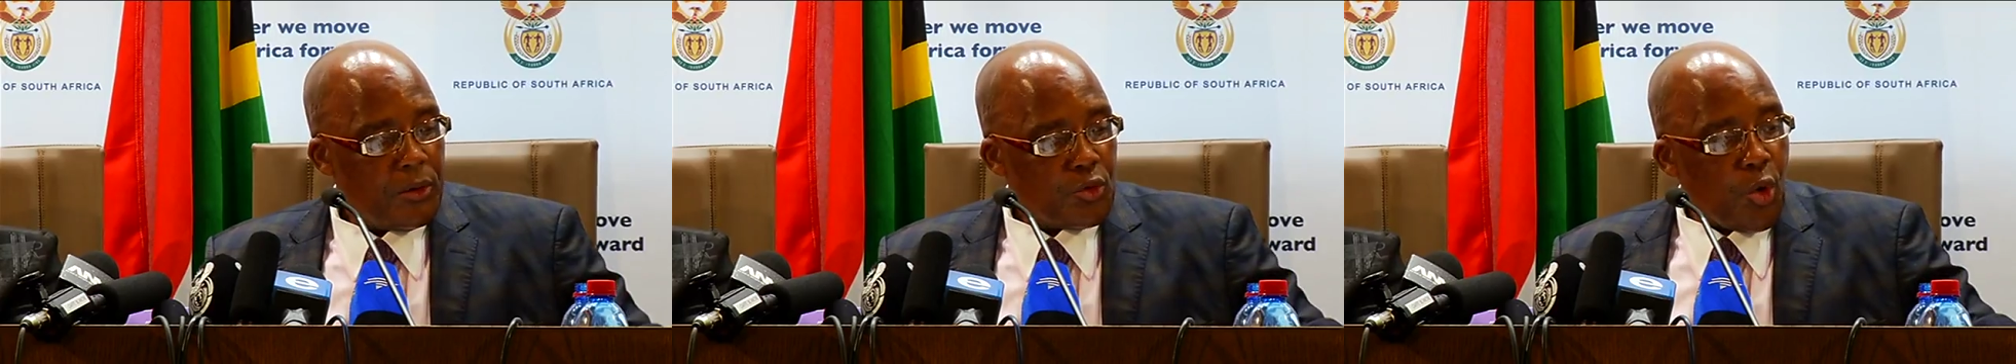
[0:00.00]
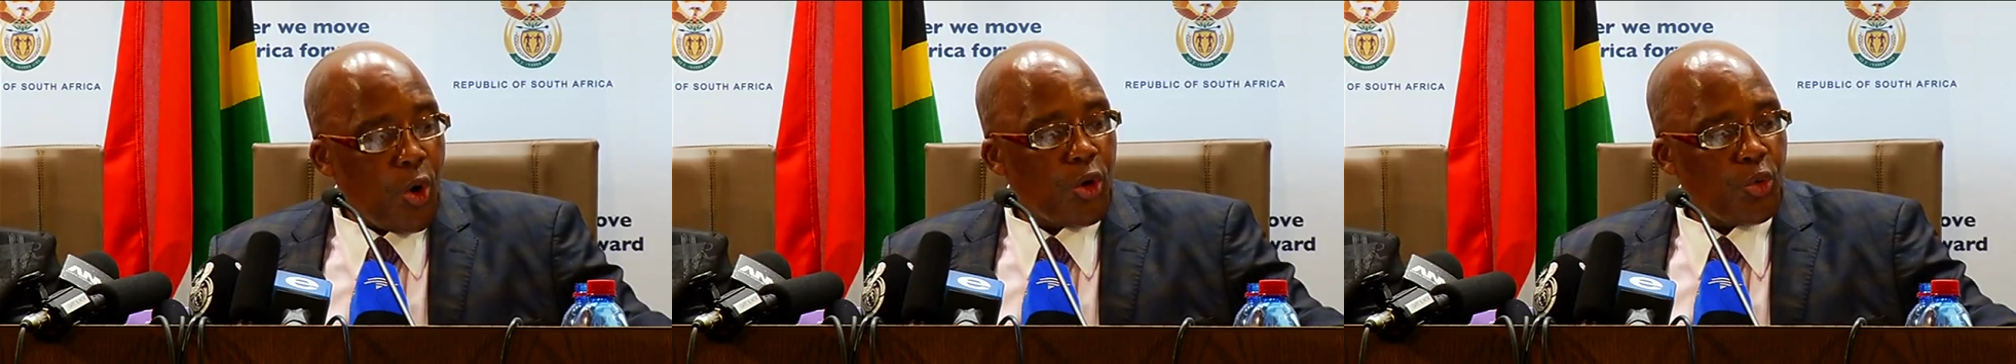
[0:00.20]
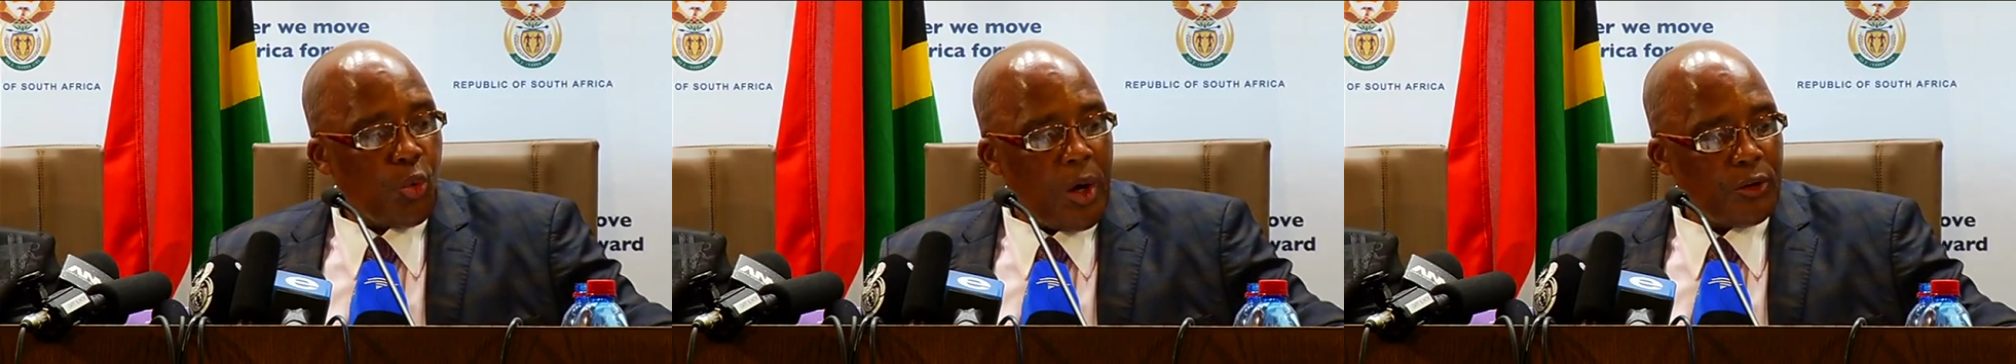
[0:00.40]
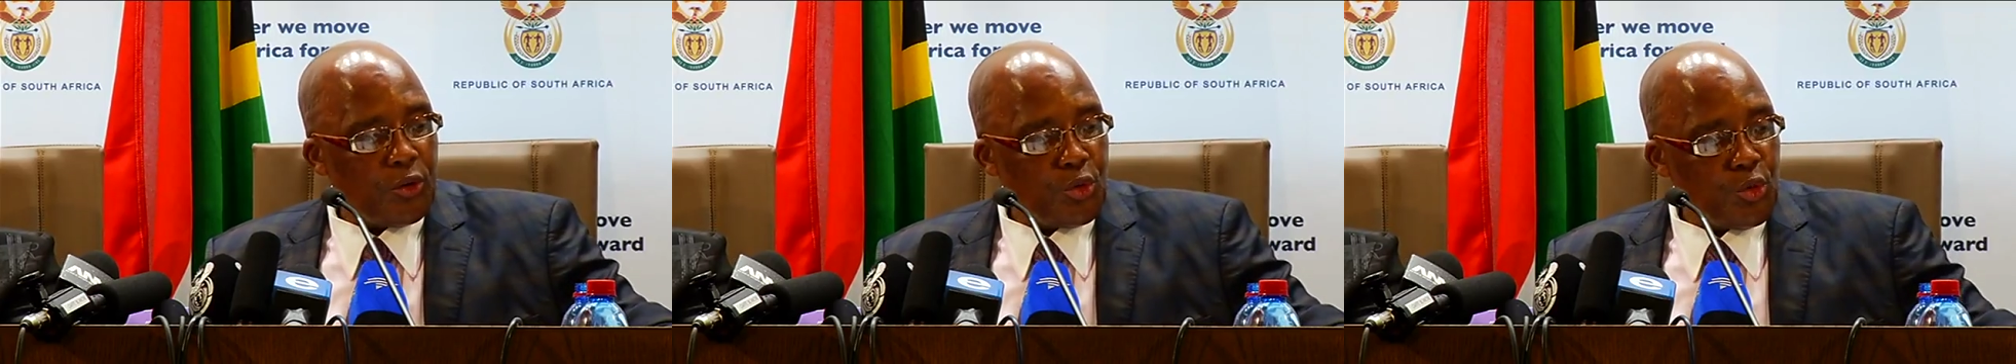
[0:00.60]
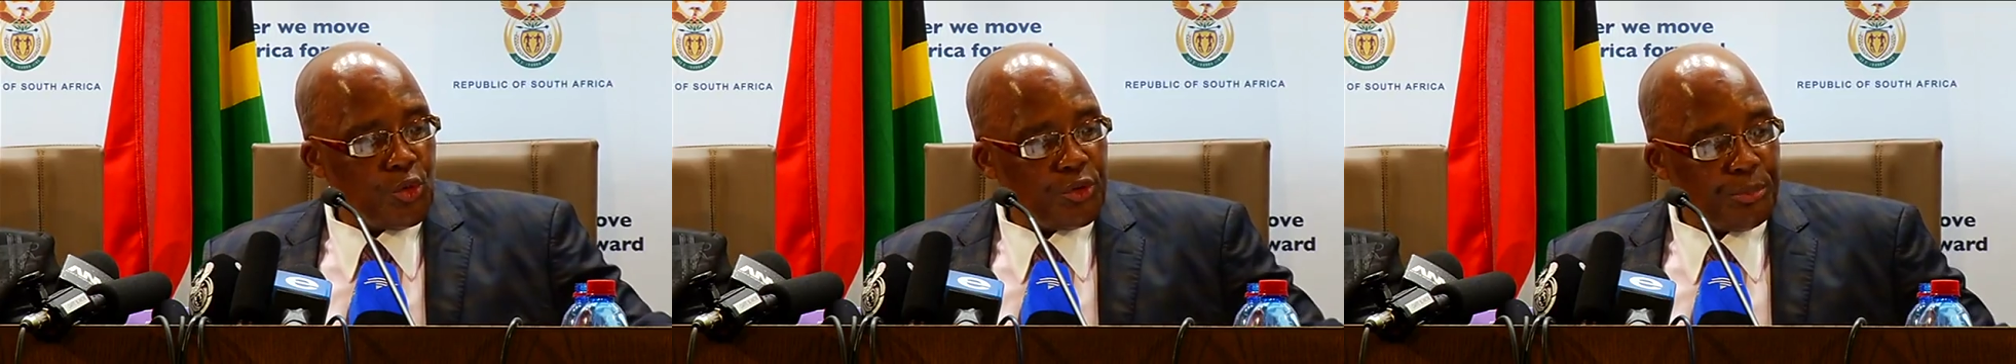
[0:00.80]
don't want
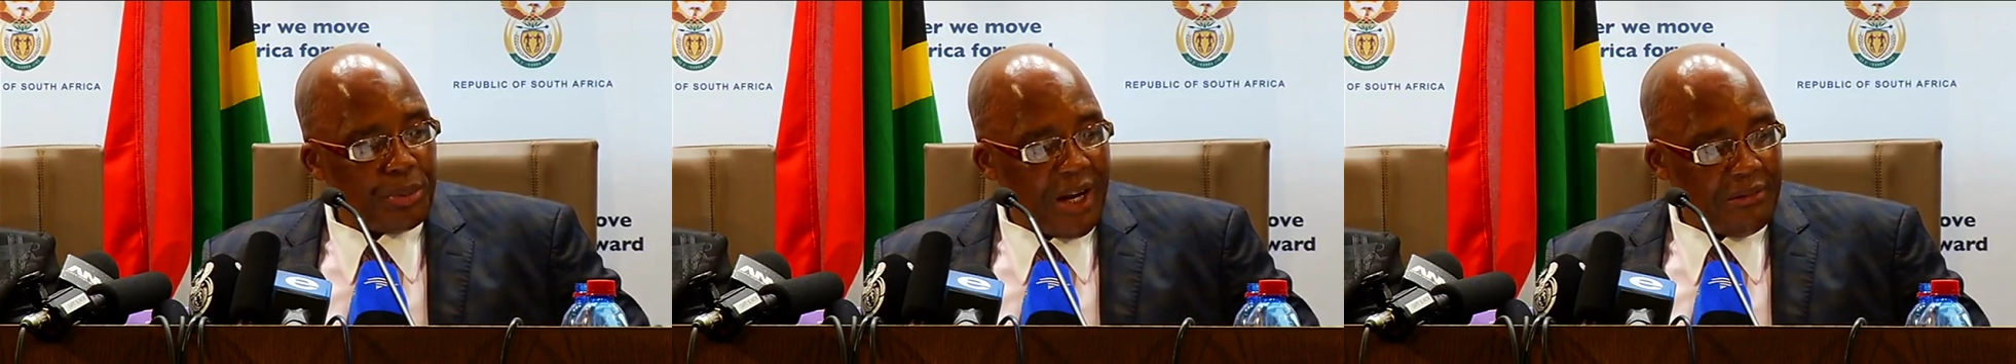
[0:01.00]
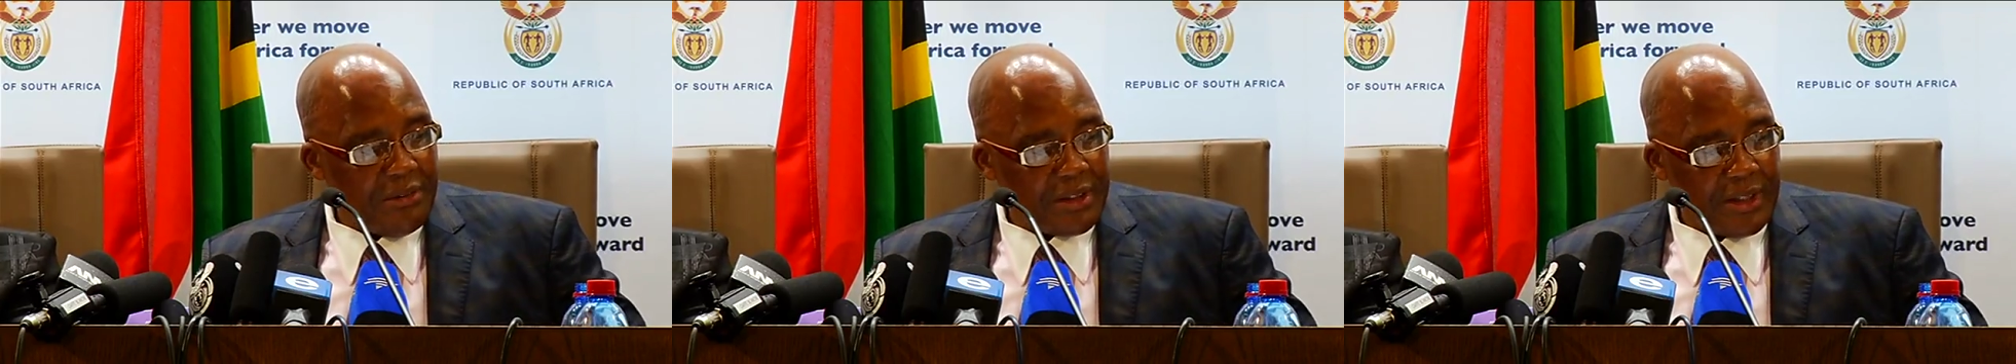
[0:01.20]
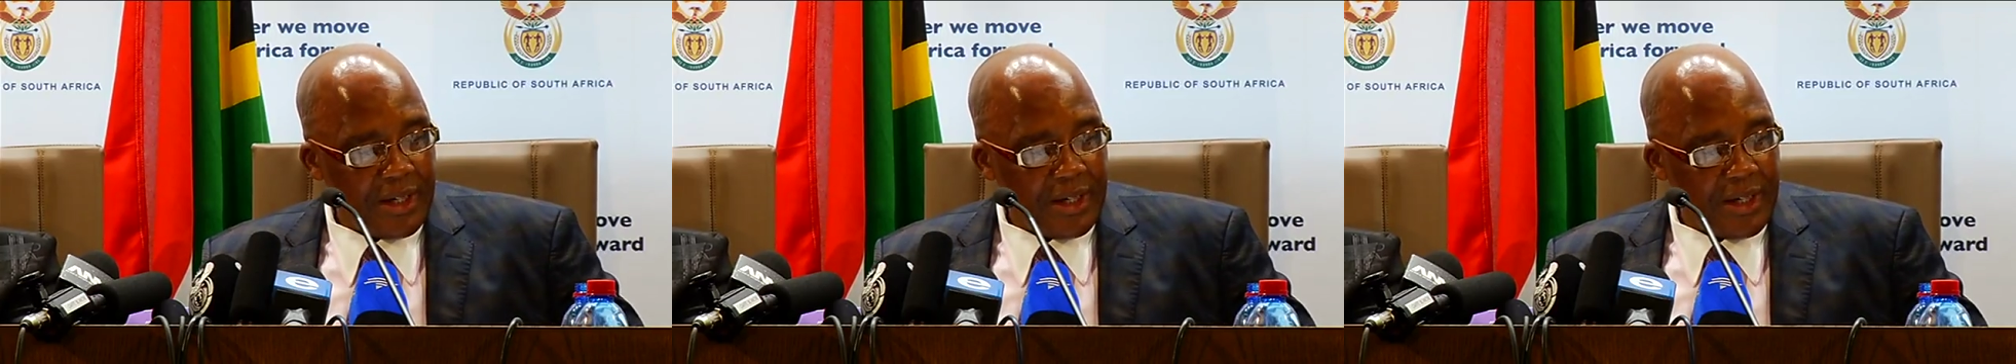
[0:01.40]
to use private